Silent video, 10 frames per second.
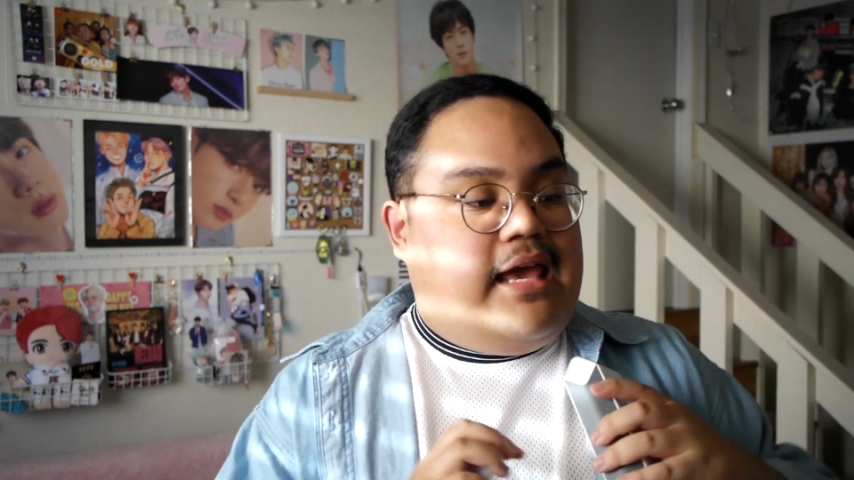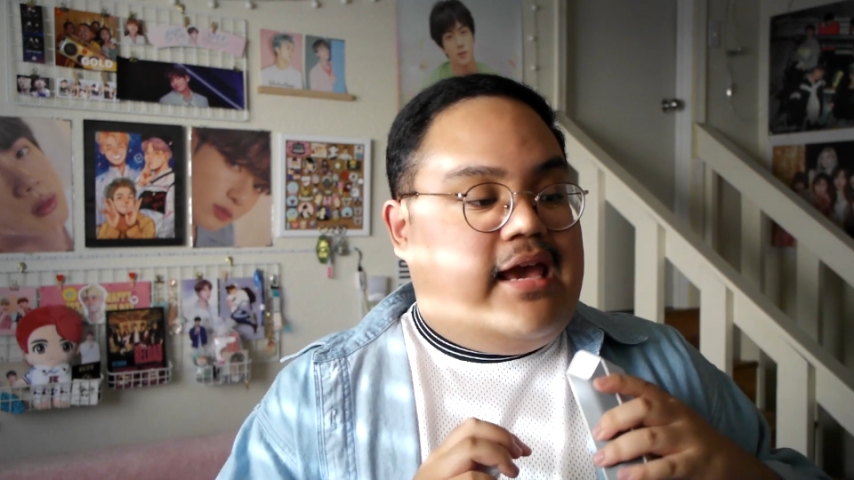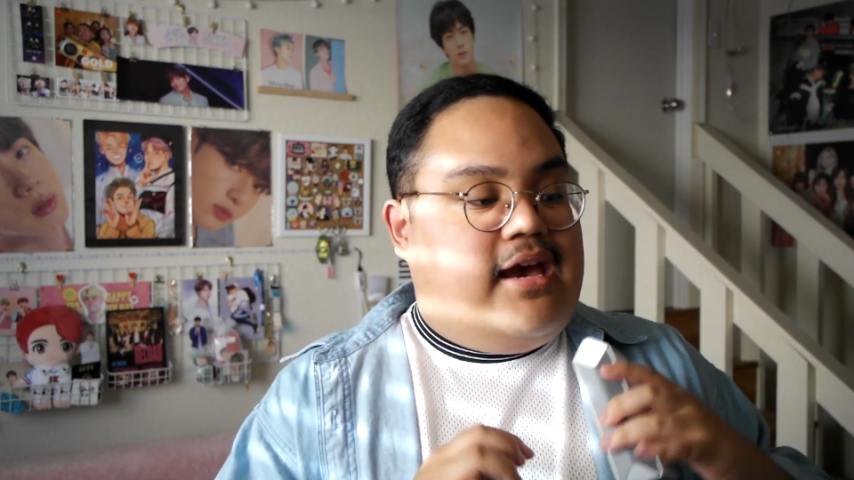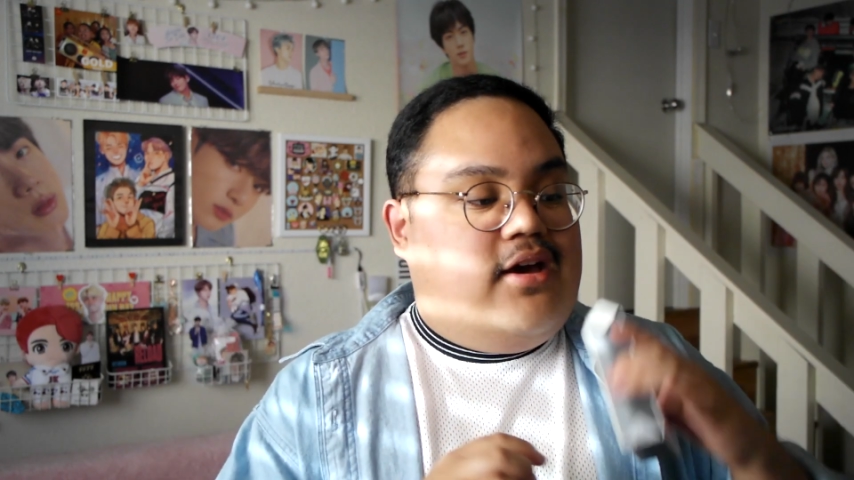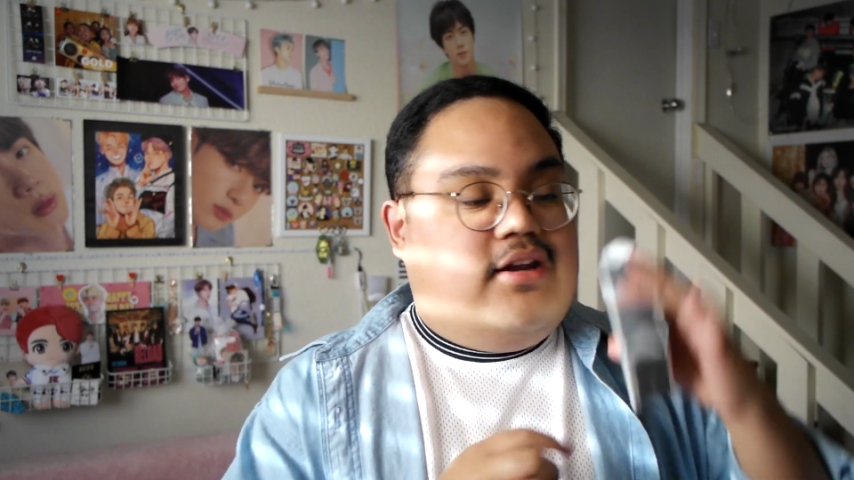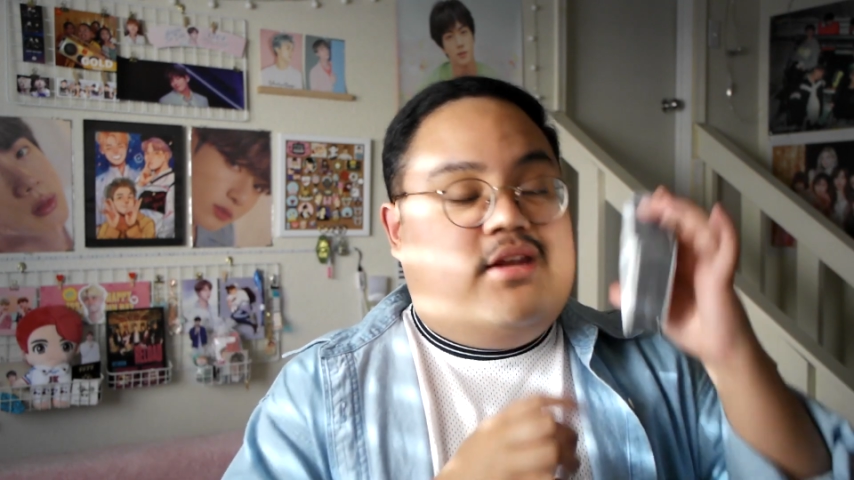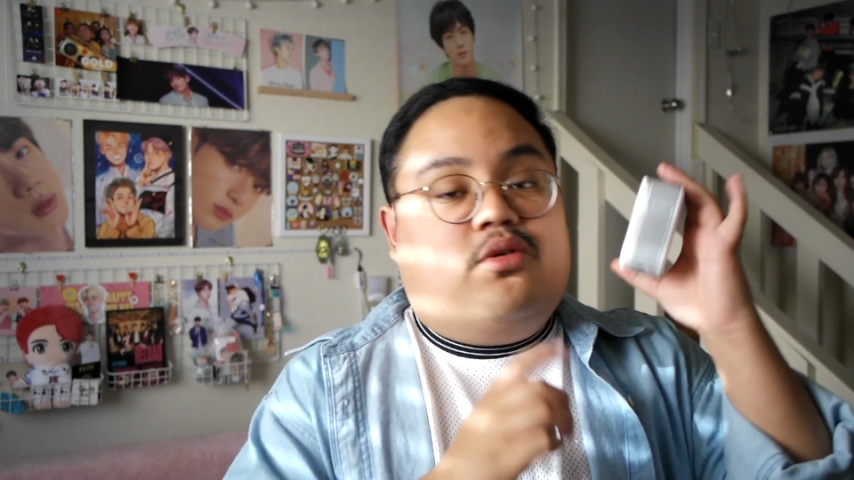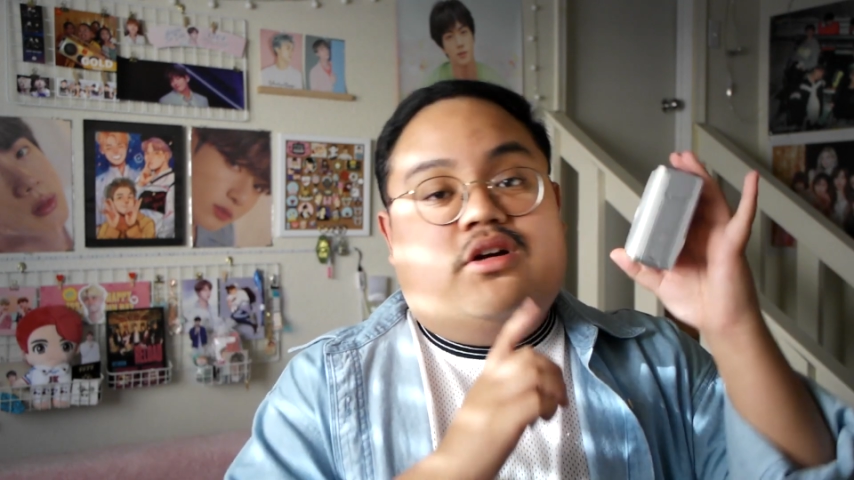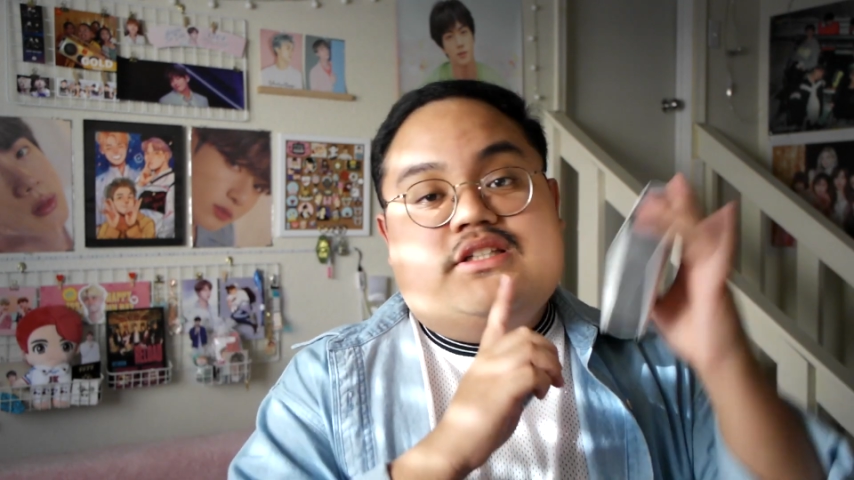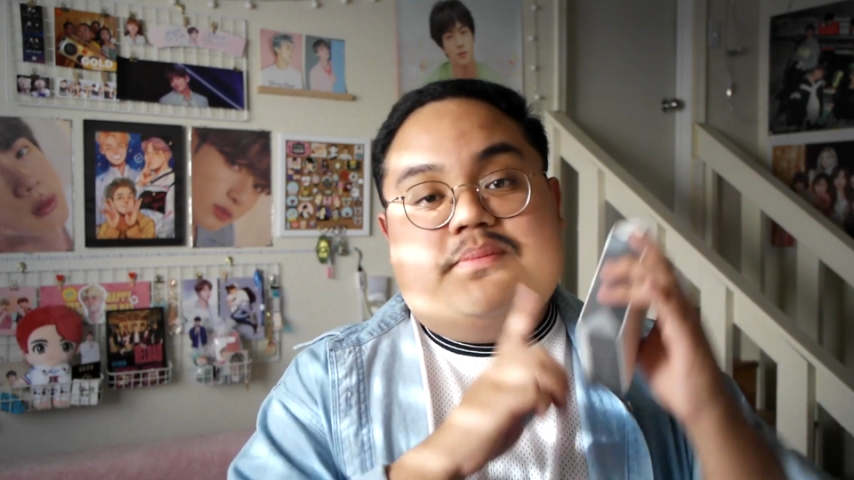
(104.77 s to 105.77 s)
And
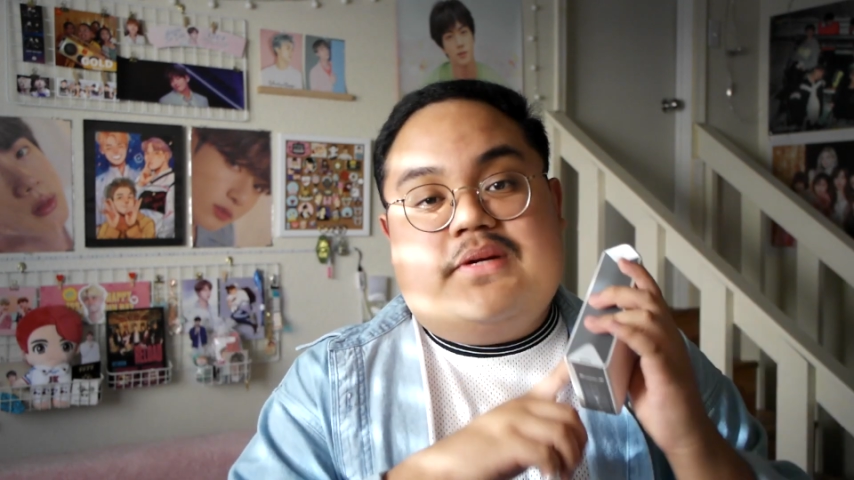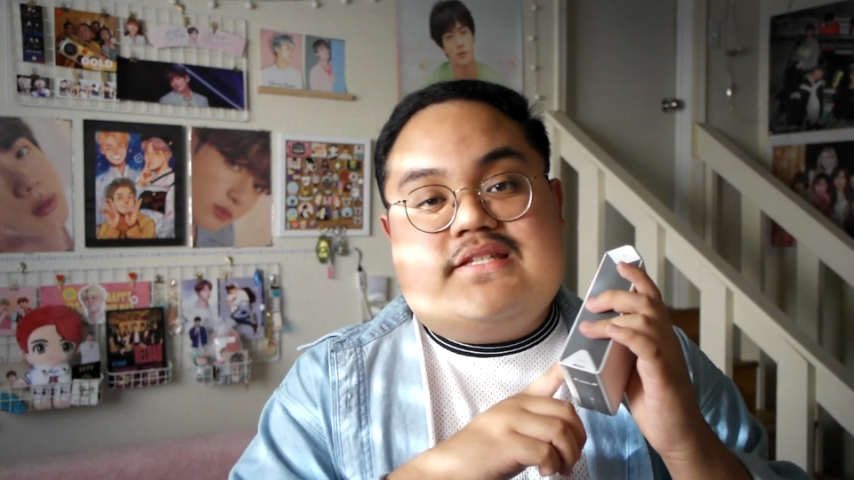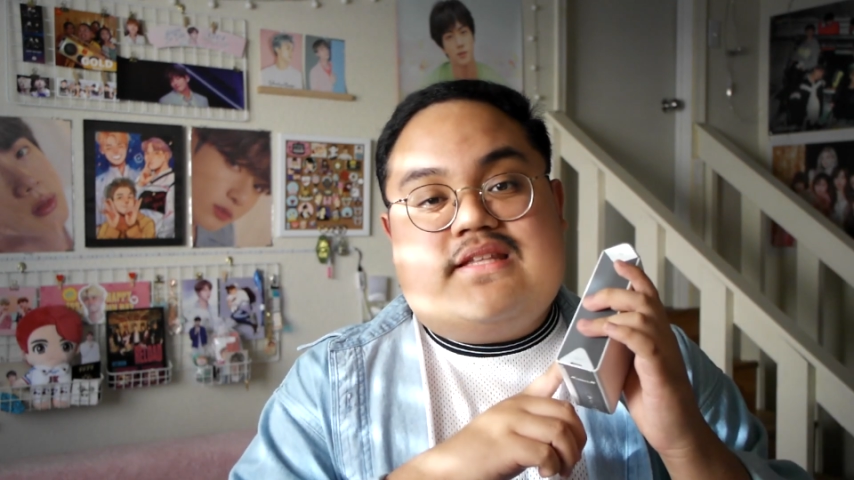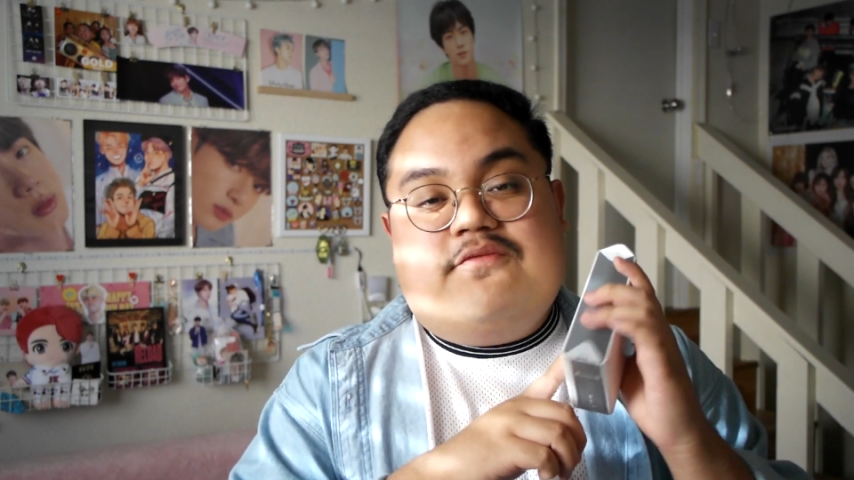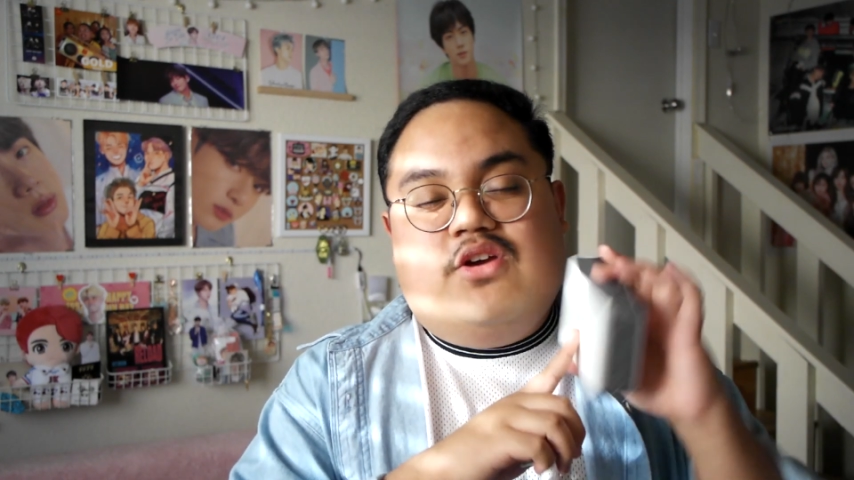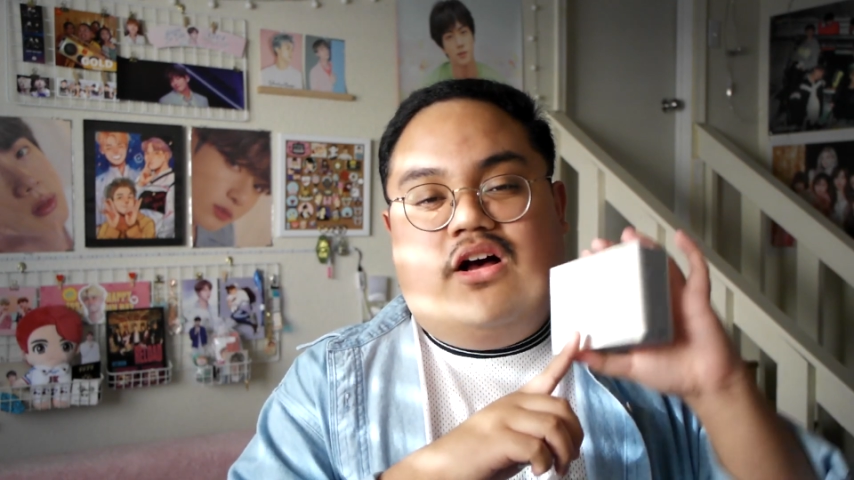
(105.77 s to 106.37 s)
in order to print stuff,